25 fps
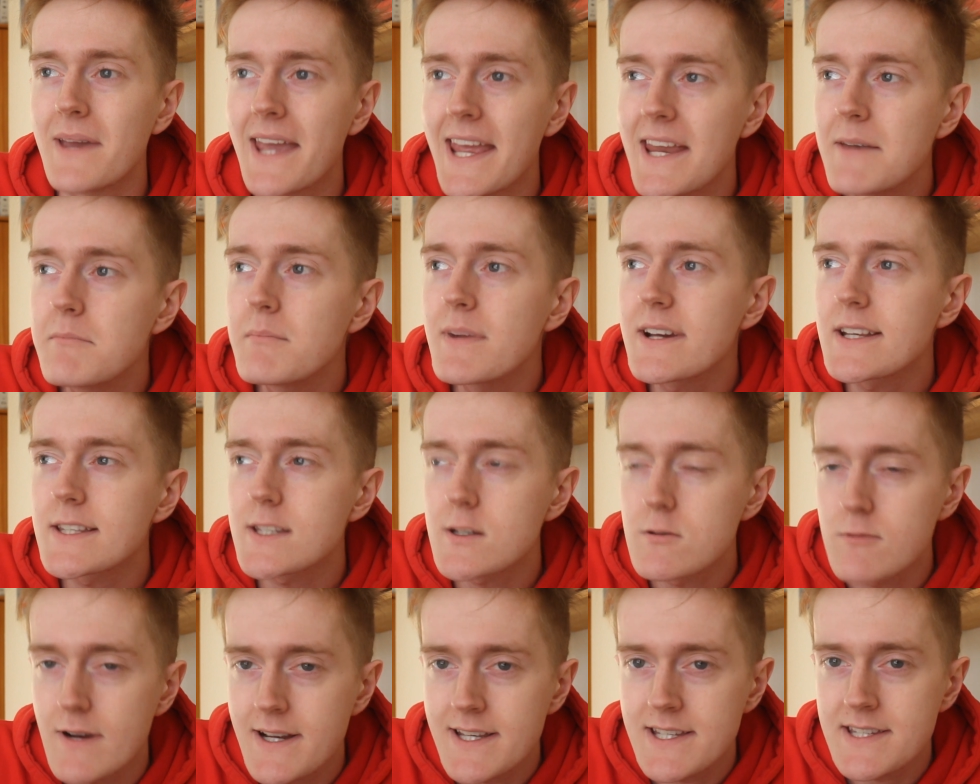in my
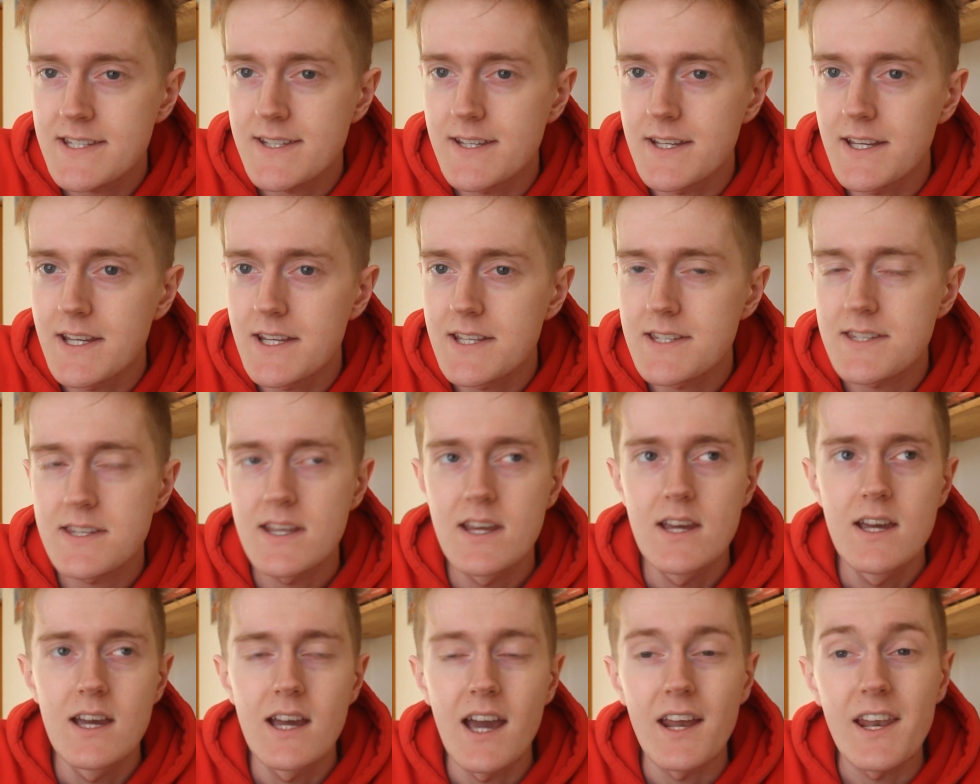20s
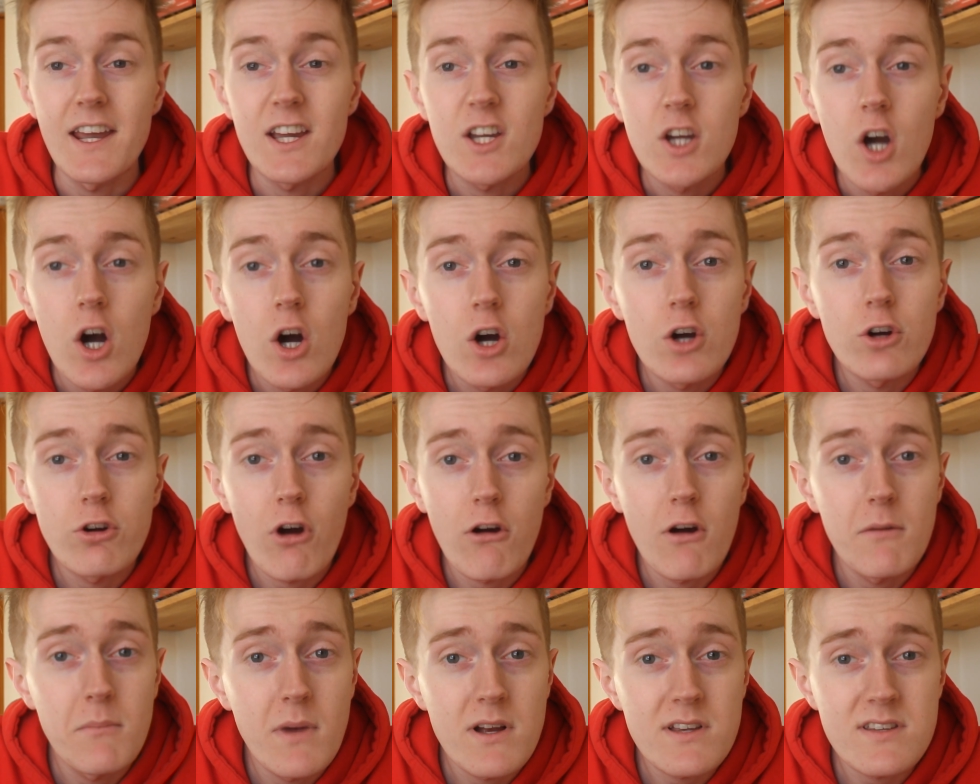and I can't
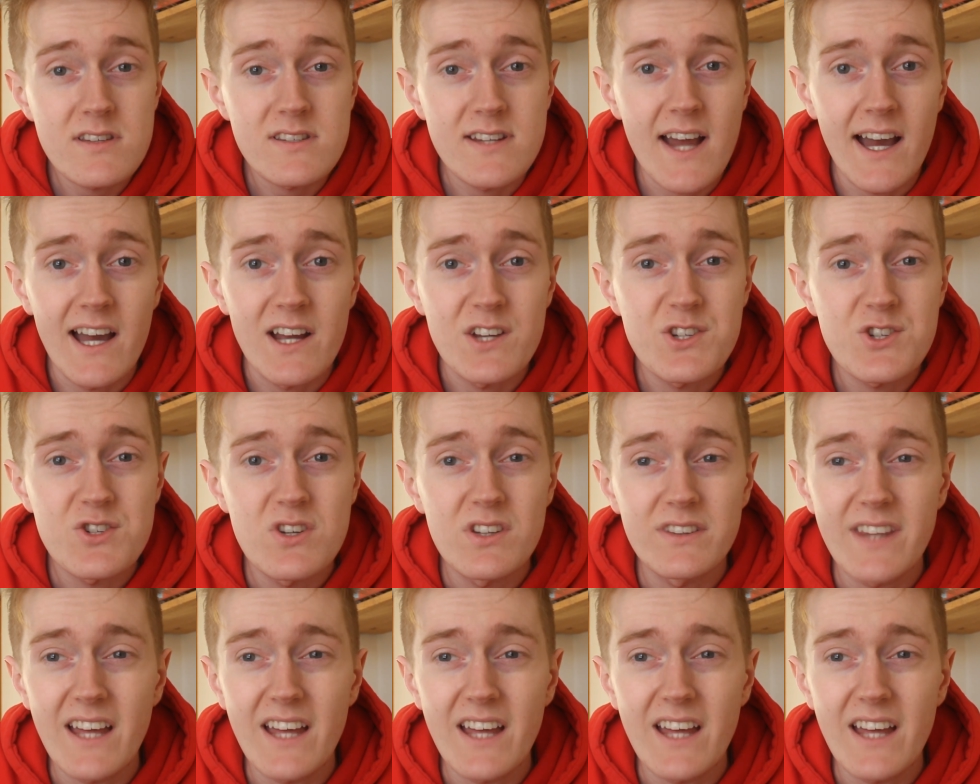grow a mustache.